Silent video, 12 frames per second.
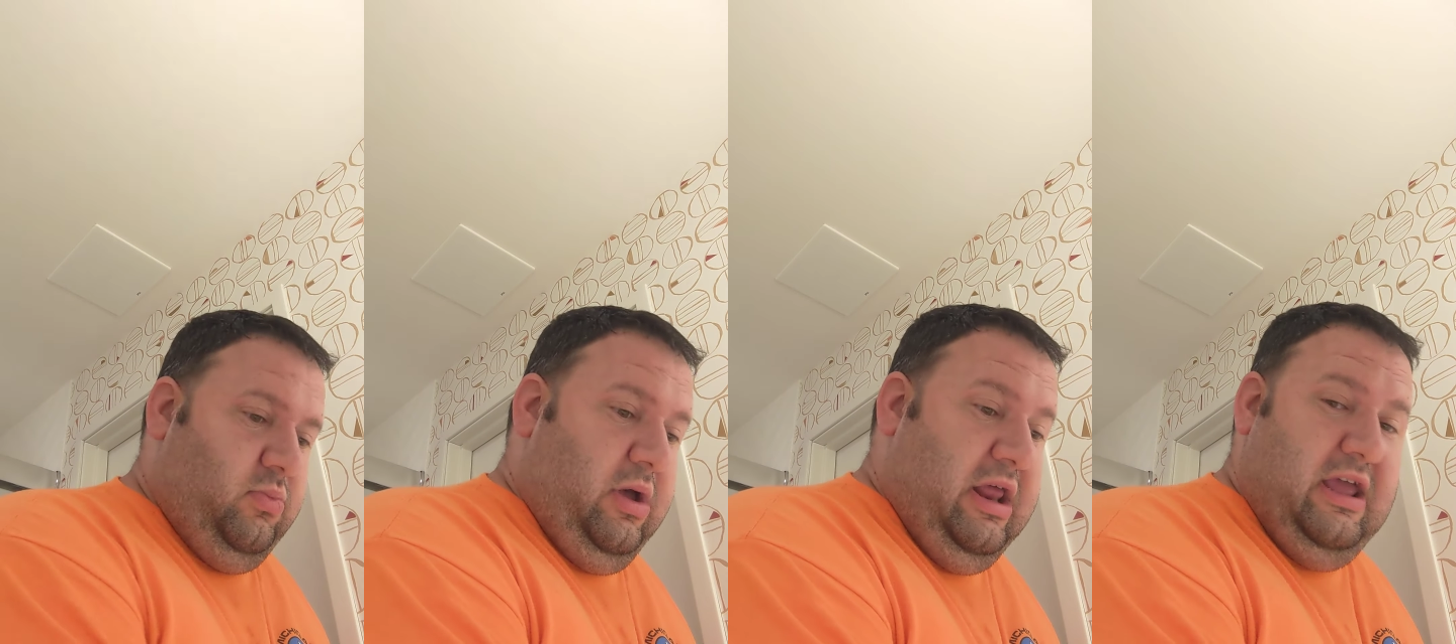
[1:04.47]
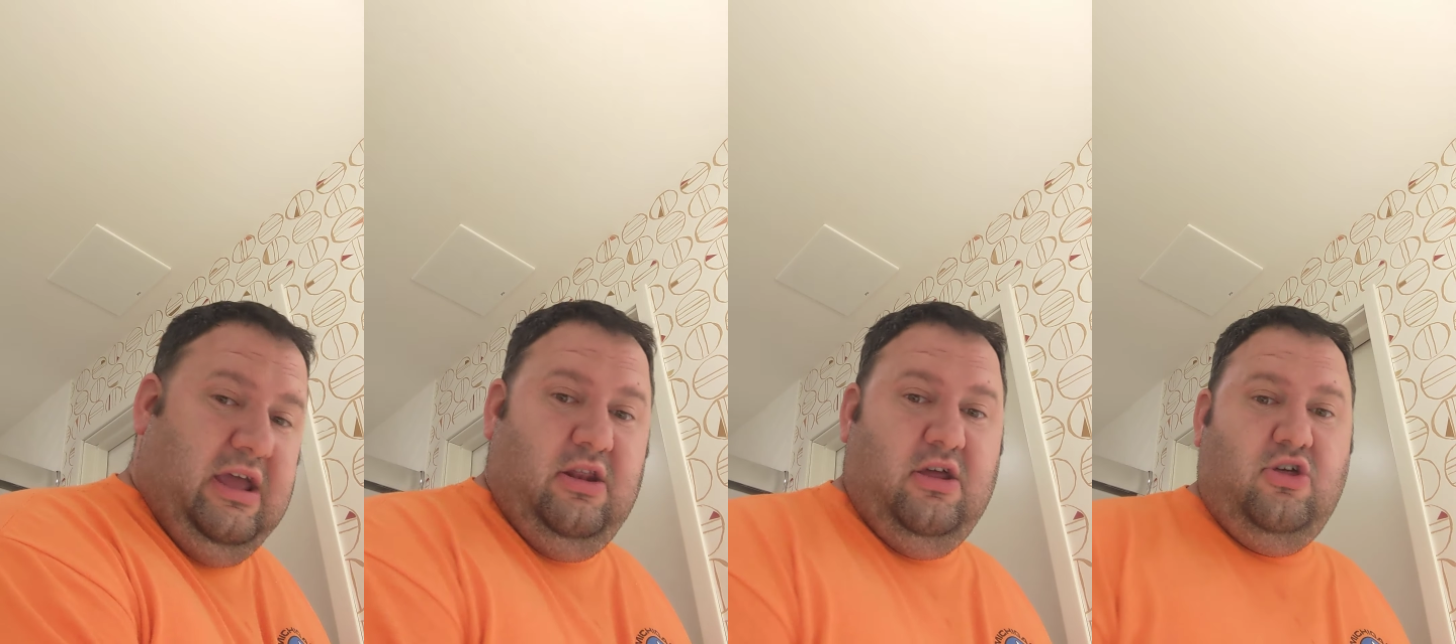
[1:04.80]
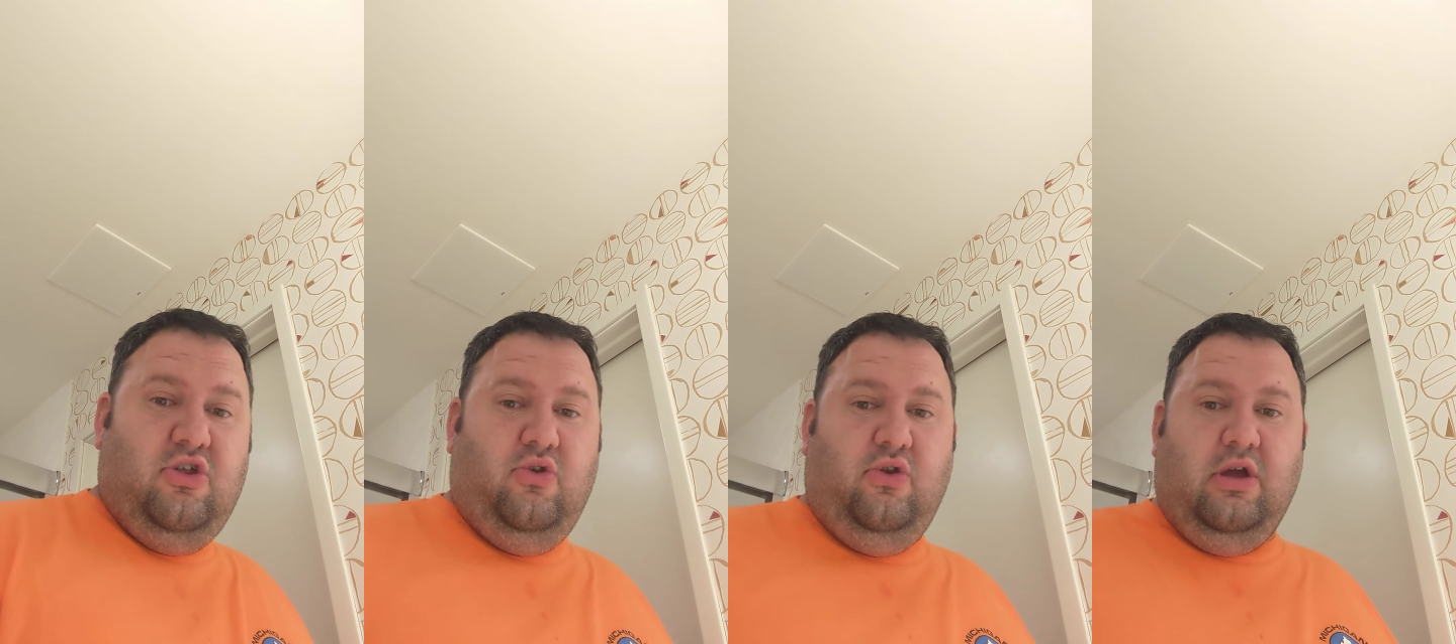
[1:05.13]
any
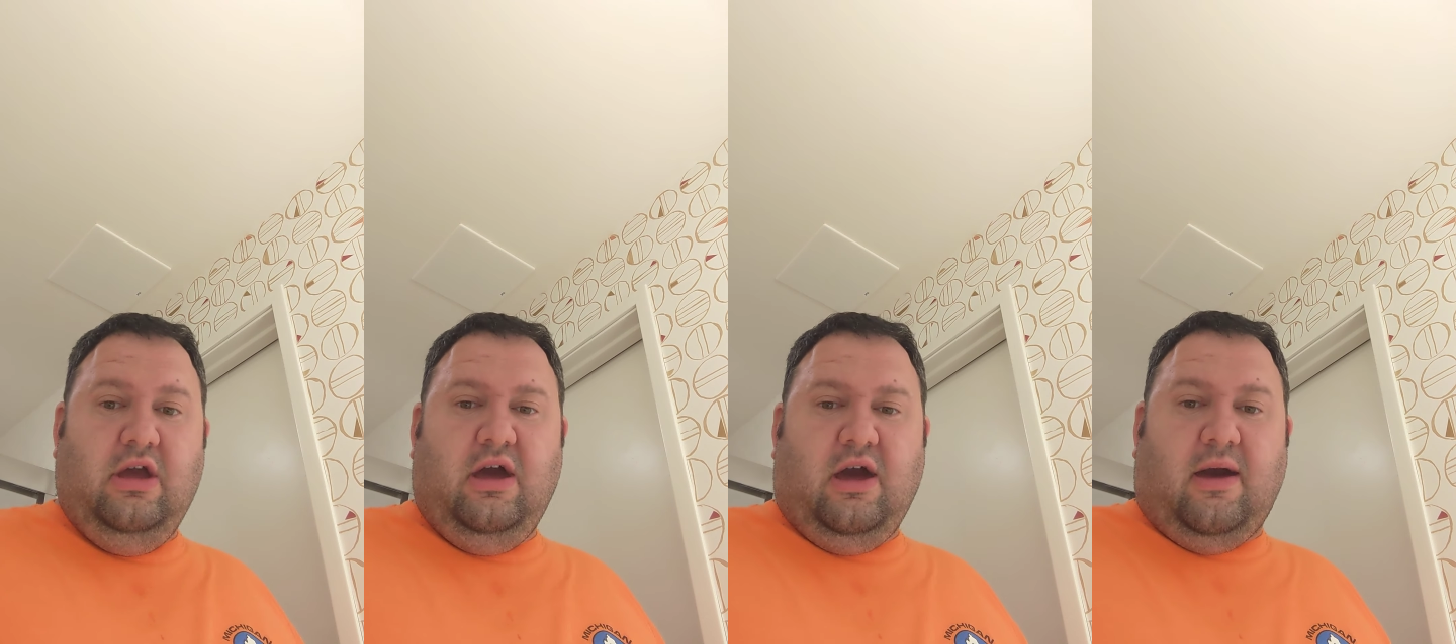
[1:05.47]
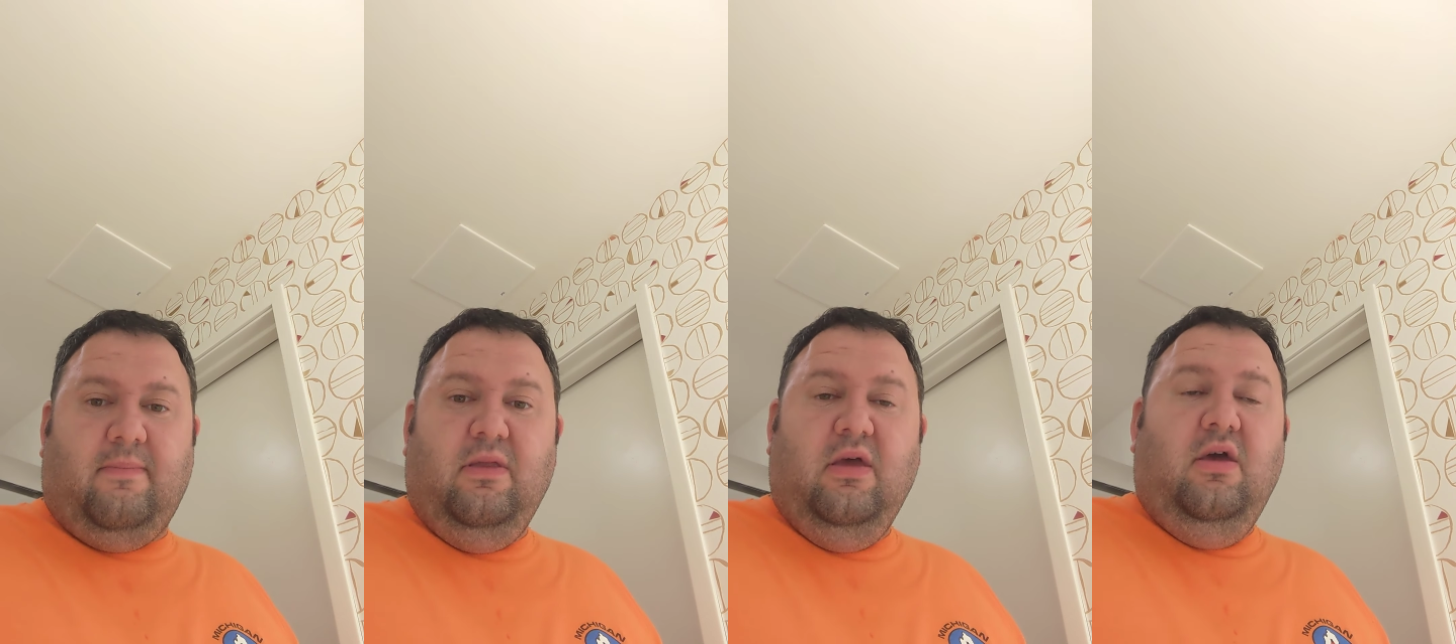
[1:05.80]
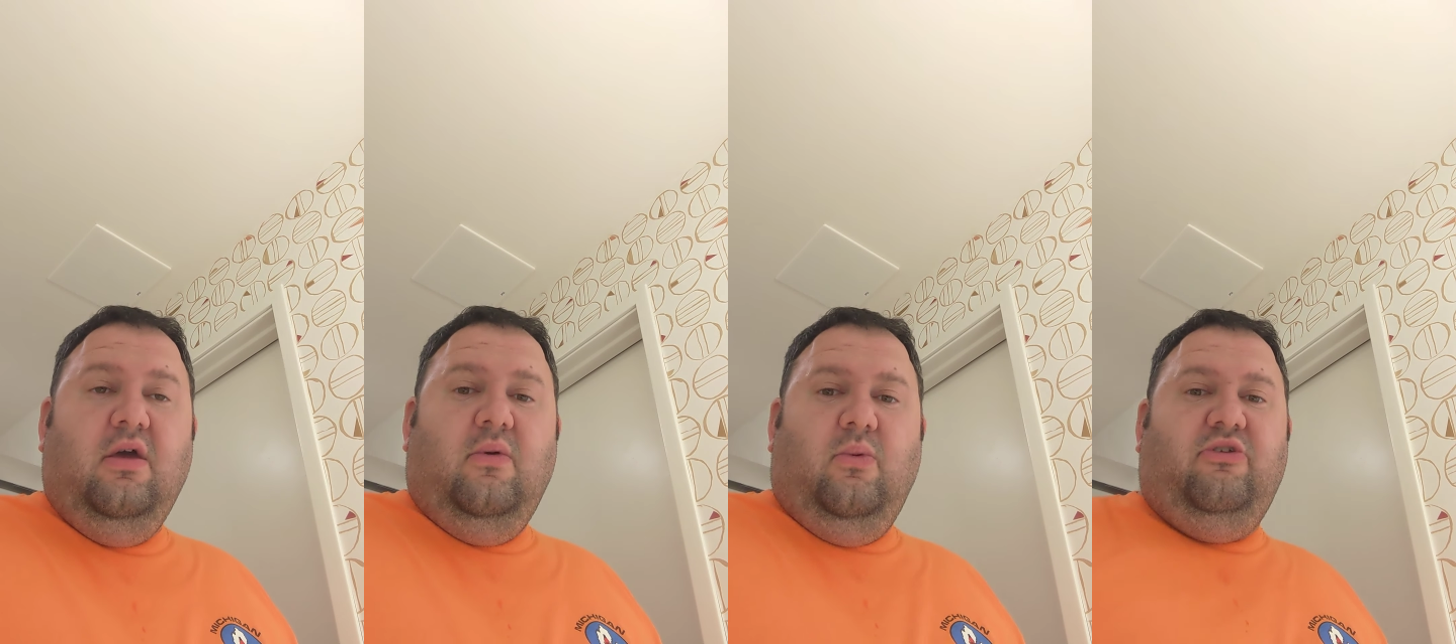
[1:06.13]
conditioner you got.
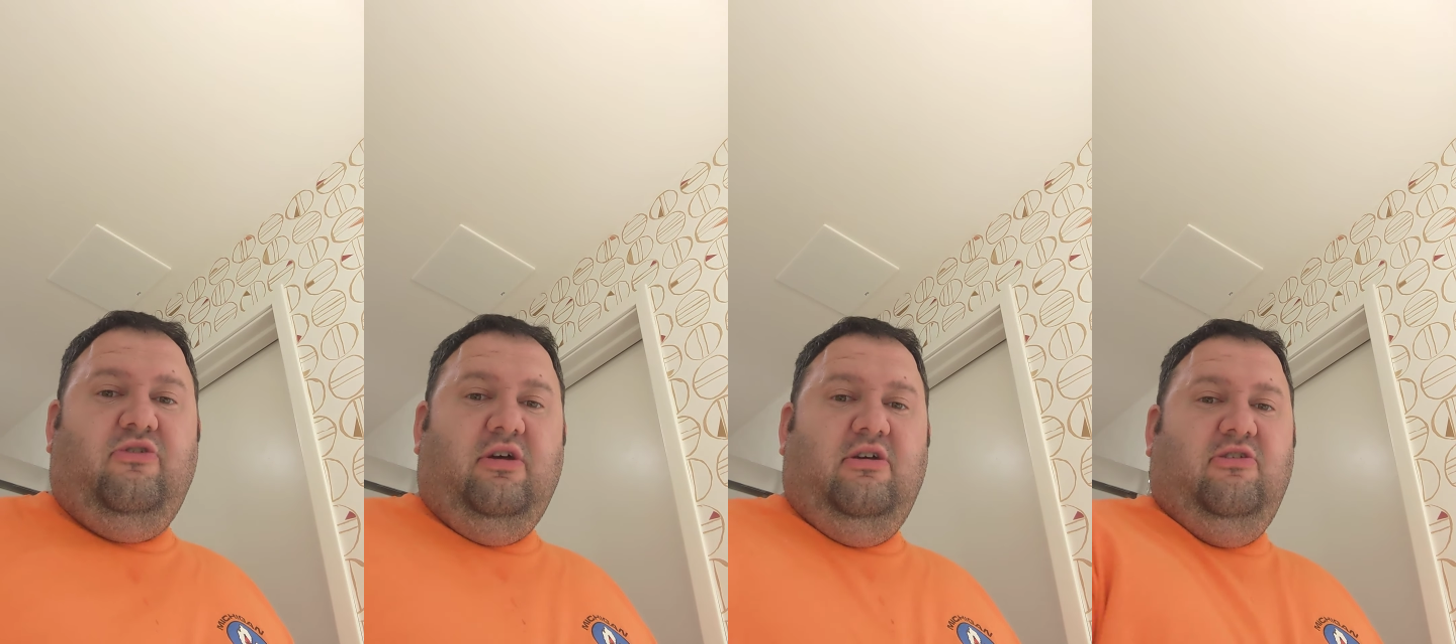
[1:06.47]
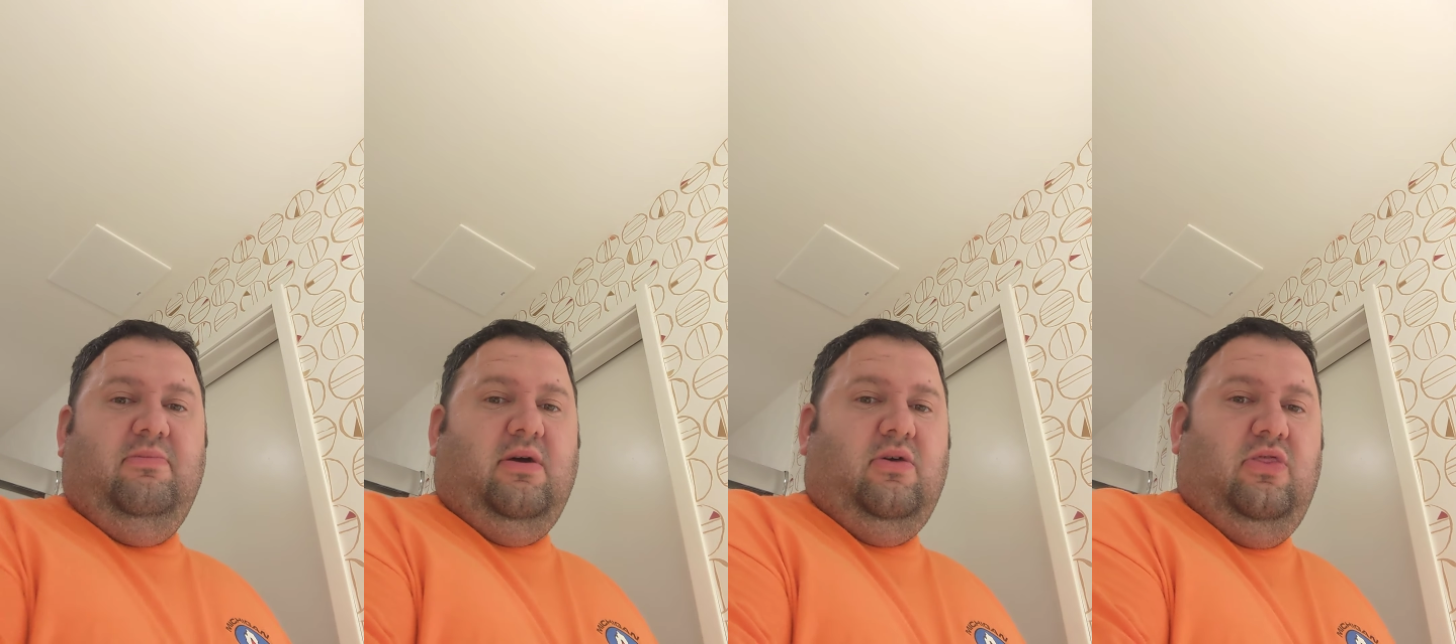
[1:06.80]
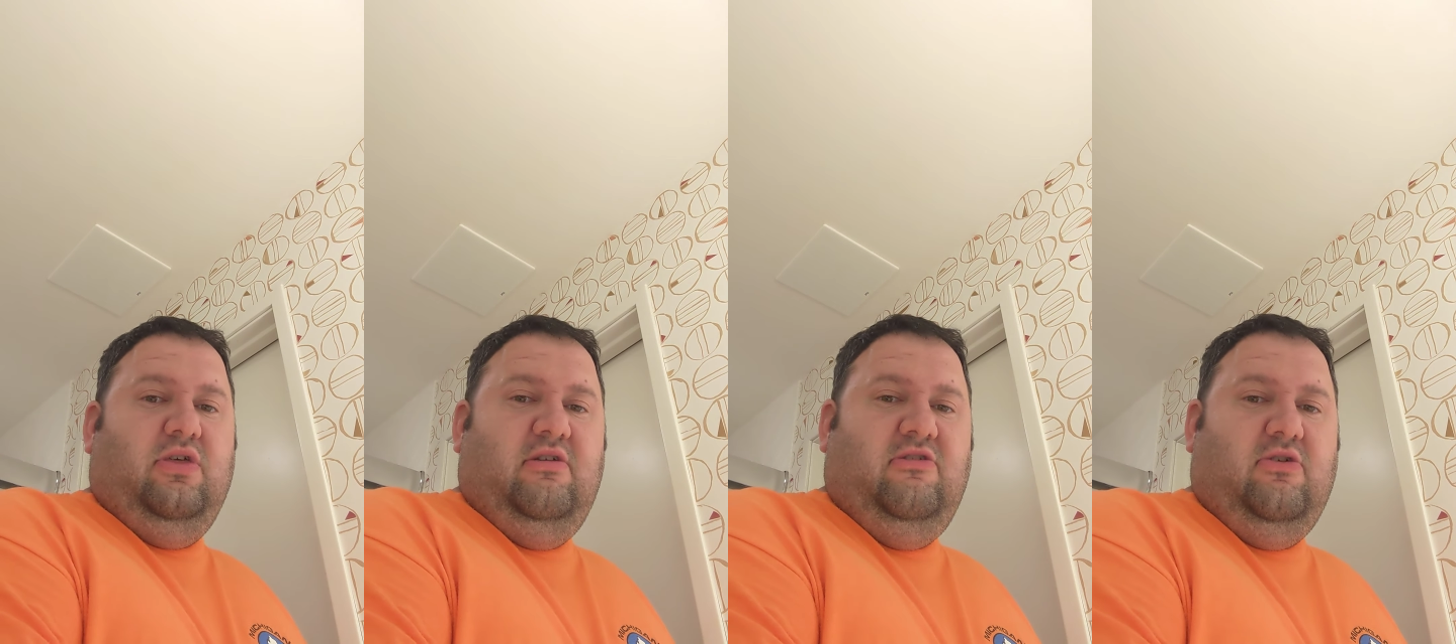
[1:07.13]
What's nice
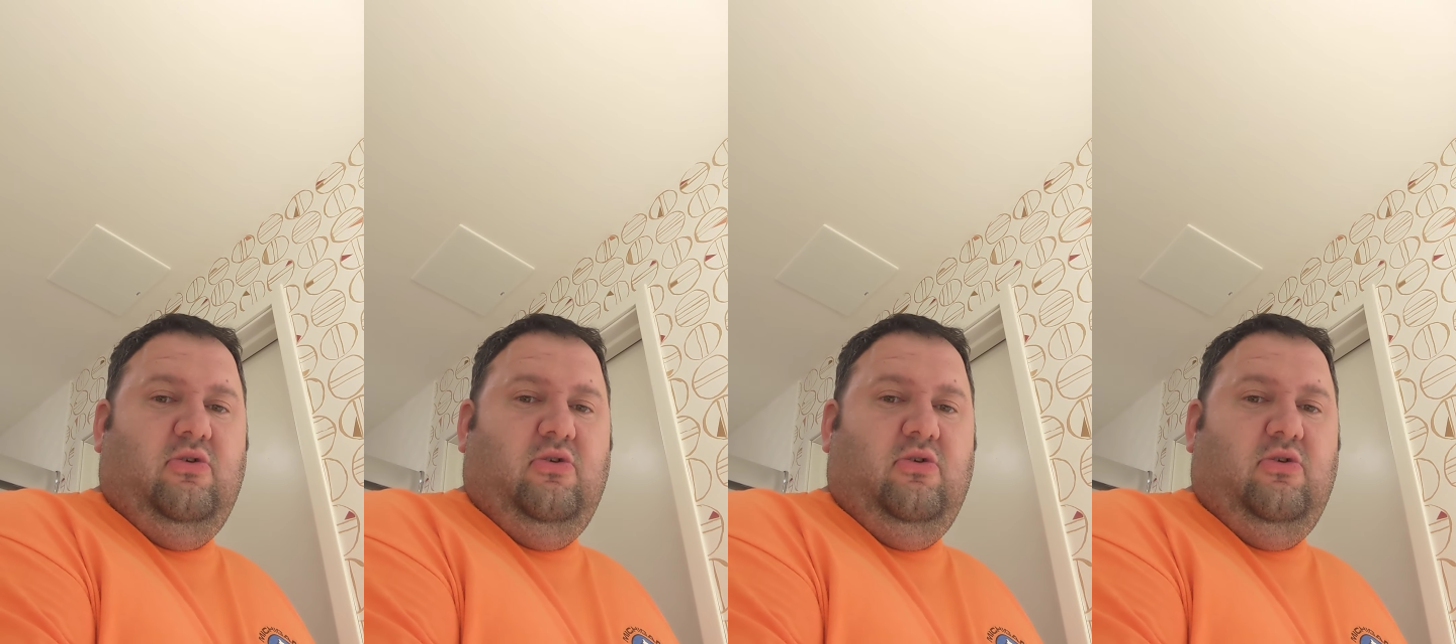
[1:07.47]
about this